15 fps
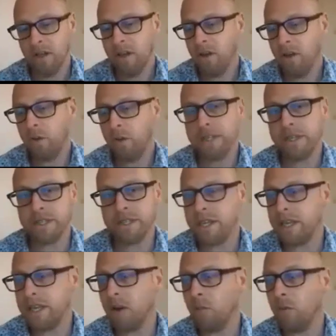we
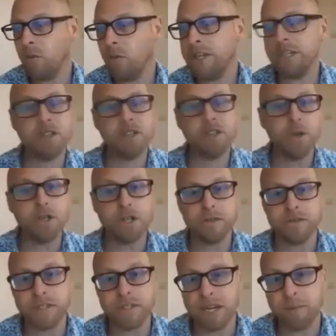see a redistribution
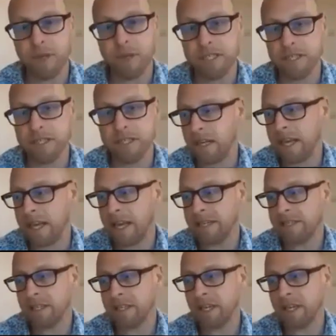of settlement into the
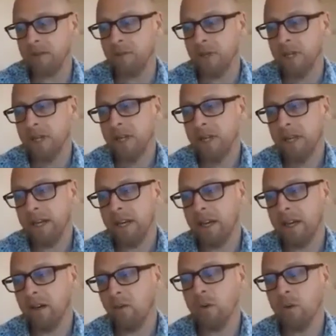landscape.
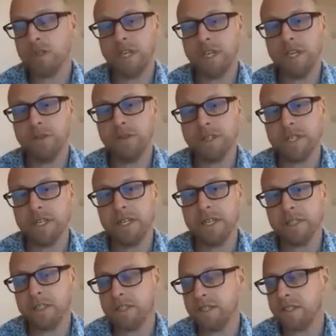What's interesting
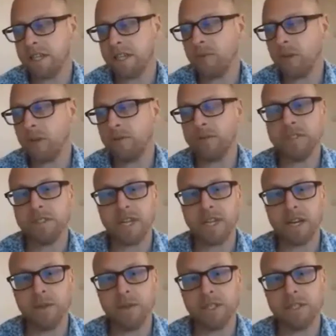is that several of the
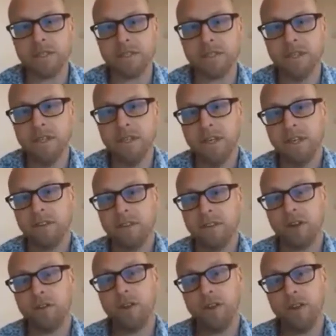settlements,
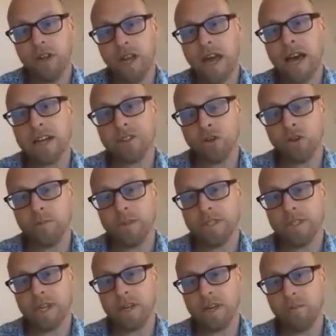so the large urban
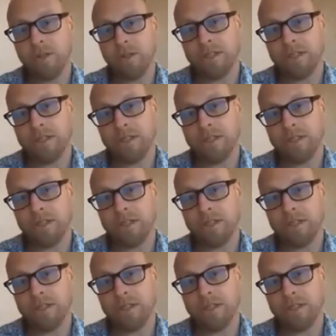settlements